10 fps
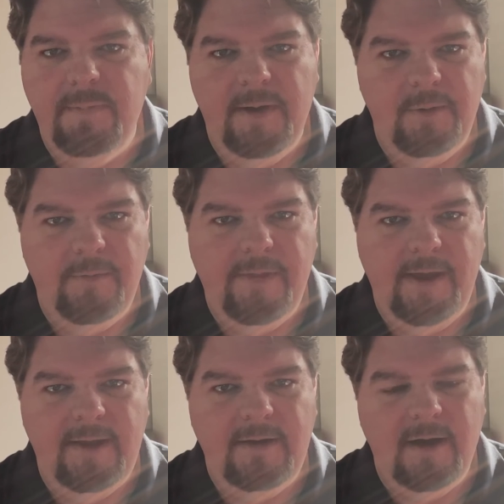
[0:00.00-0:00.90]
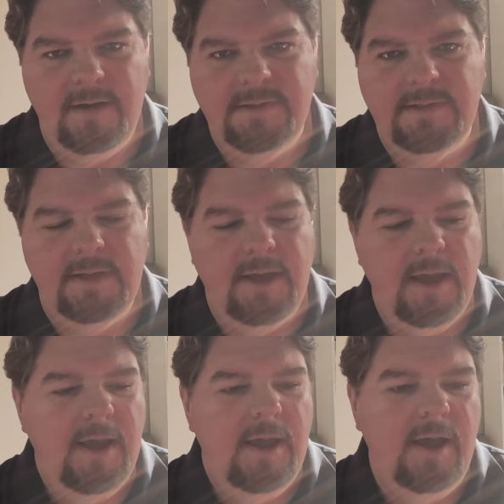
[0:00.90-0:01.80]
better with that, honestly.
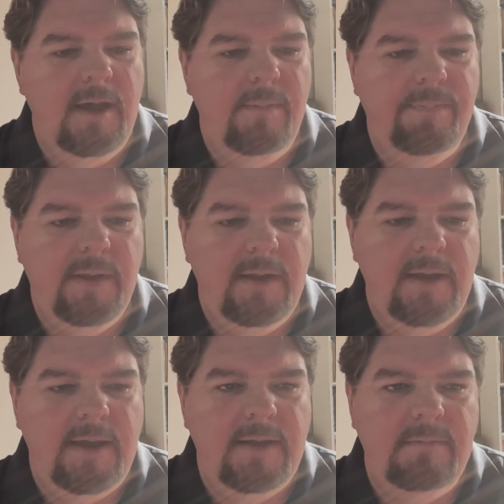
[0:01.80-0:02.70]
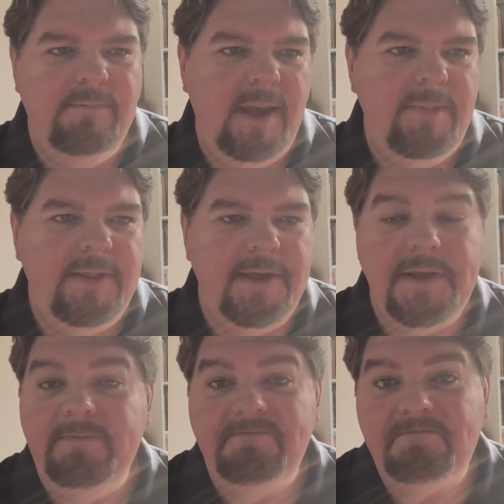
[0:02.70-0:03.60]
And maybe
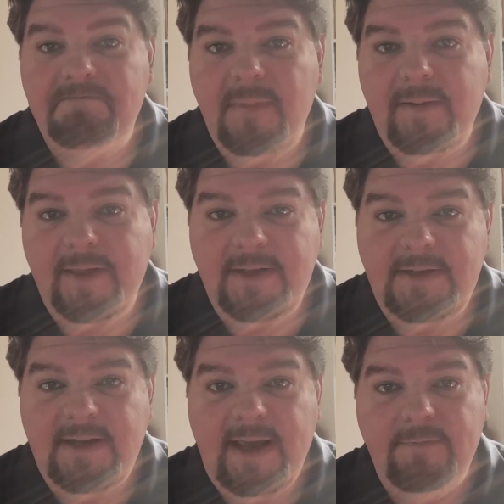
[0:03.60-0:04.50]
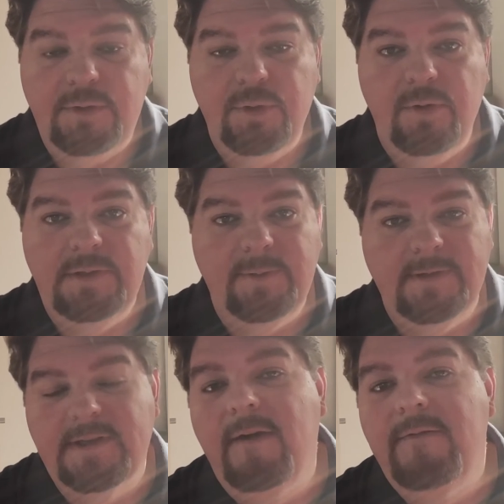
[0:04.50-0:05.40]
they maybe they didn't have a choice
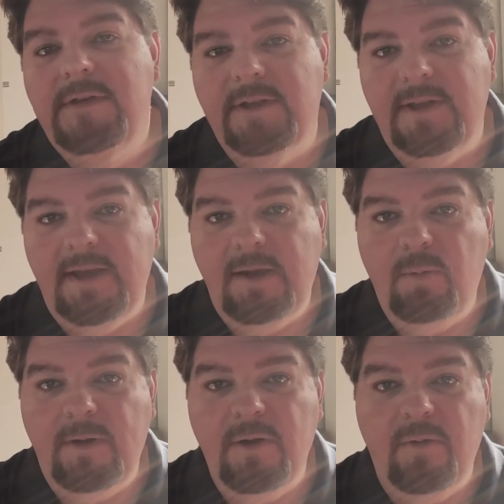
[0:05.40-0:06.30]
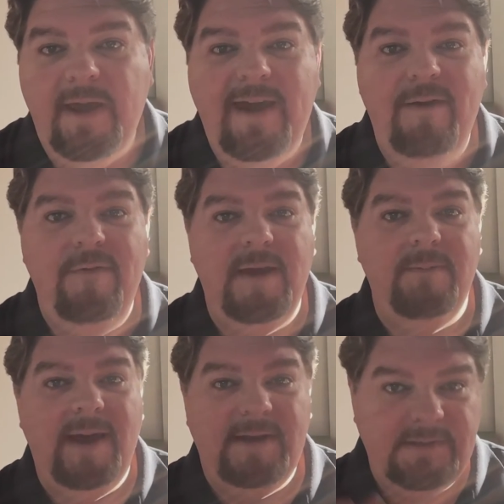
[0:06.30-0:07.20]
because obviously we don't have a
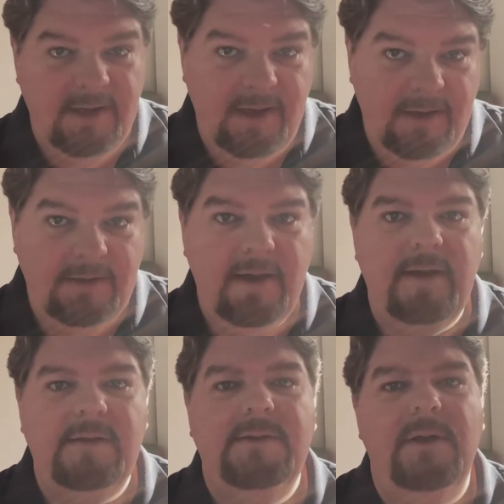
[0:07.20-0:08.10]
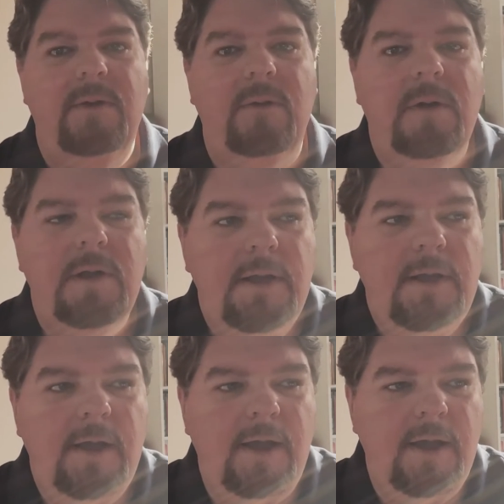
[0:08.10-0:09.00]
mascot yet, so
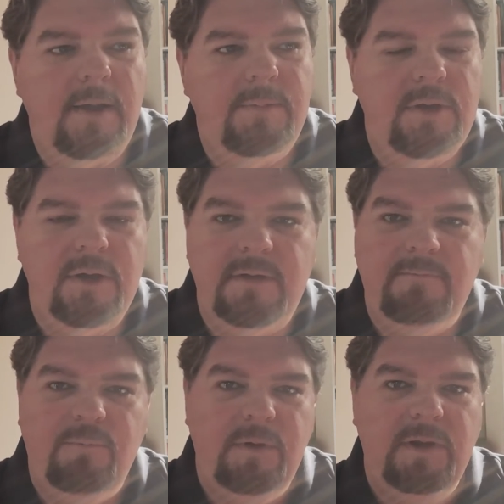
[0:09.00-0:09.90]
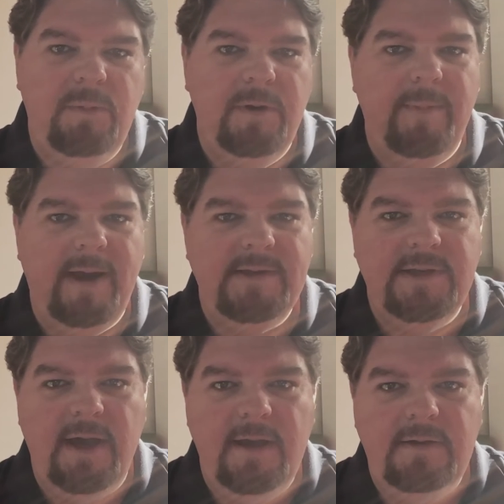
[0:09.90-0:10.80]
you couldn't really put a
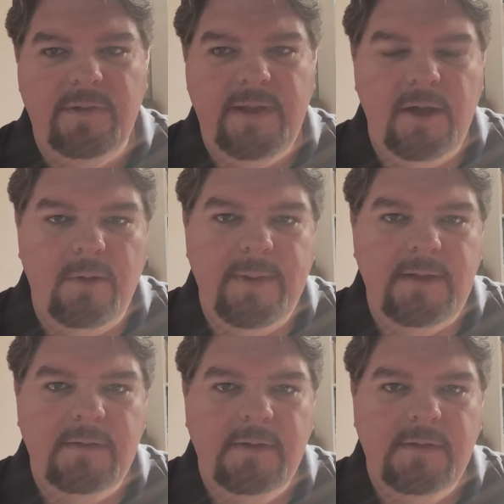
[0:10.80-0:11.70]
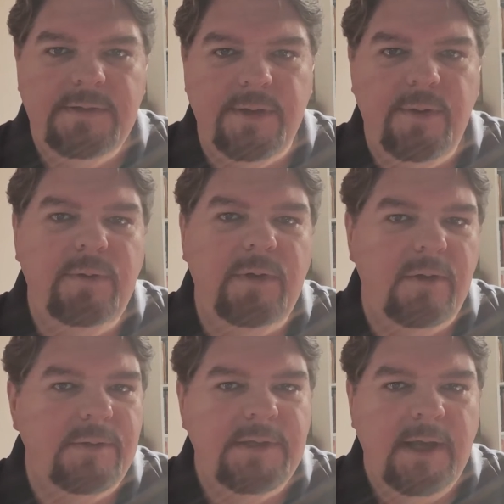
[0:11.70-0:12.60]
mascot on the helmet. So who knows?